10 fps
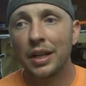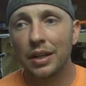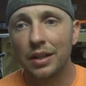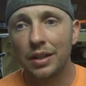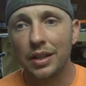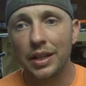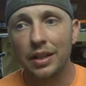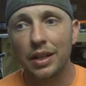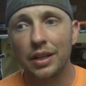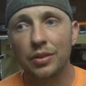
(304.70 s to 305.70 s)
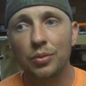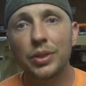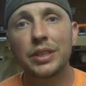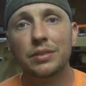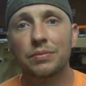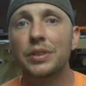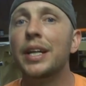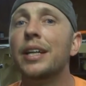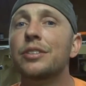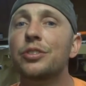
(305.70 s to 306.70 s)
And the reason for
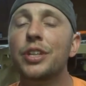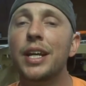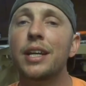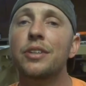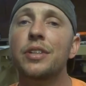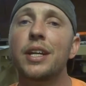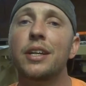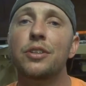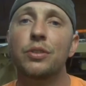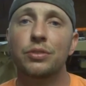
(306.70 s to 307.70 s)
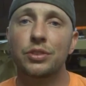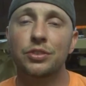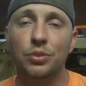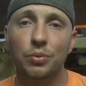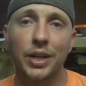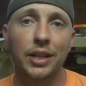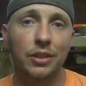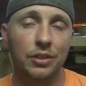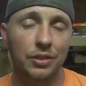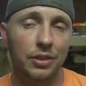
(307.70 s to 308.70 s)
that is you can't use just a
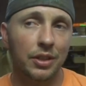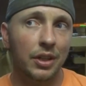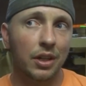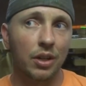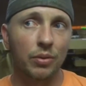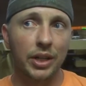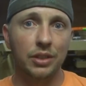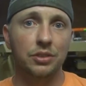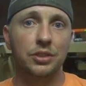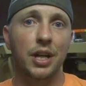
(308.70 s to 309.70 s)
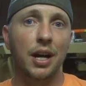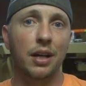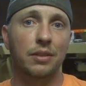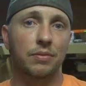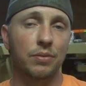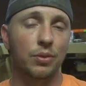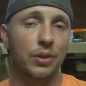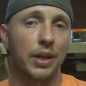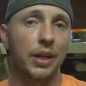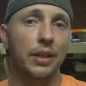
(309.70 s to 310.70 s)
regular shock
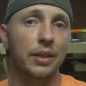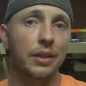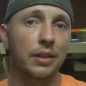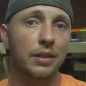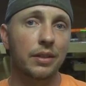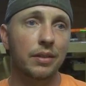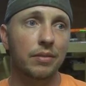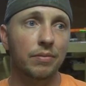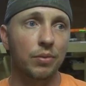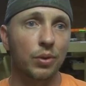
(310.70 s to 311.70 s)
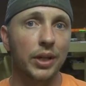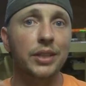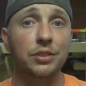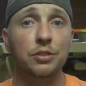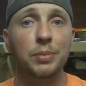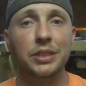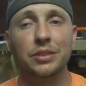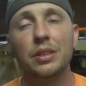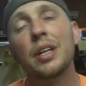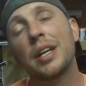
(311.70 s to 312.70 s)
for a
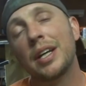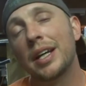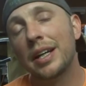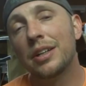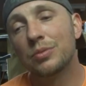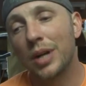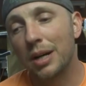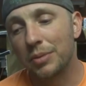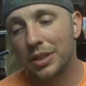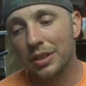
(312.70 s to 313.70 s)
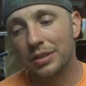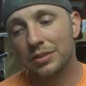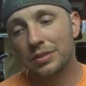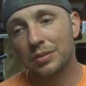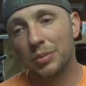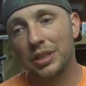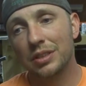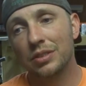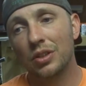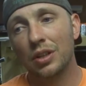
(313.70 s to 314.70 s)
suspension. And here's why: because
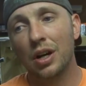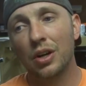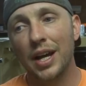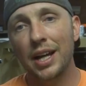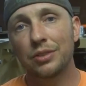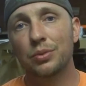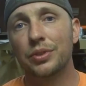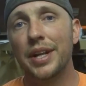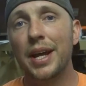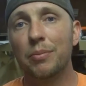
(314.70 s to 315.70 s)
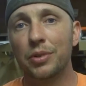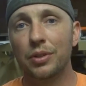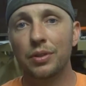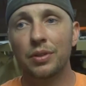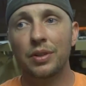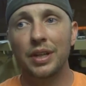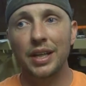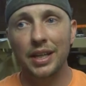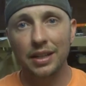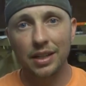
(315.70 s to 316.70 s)
on an actual dampener,
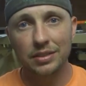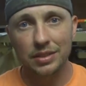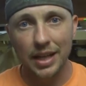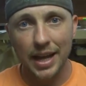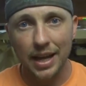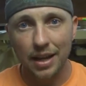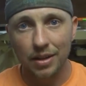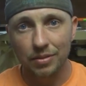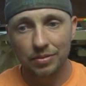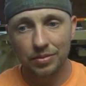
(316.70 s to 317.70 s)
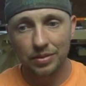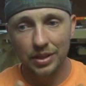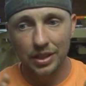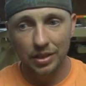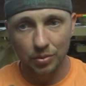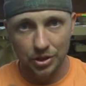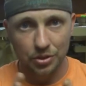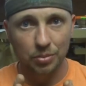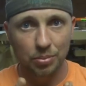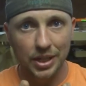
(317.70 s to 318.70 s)
it doesn't have, when you
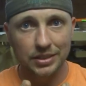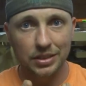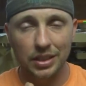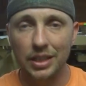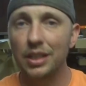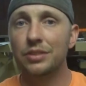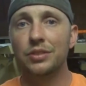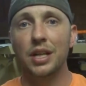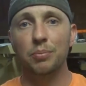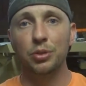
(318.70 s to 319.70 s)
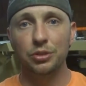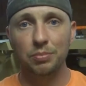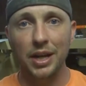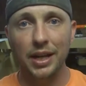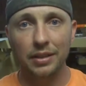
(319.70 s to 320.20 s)
compress it, it doesn't try to push back.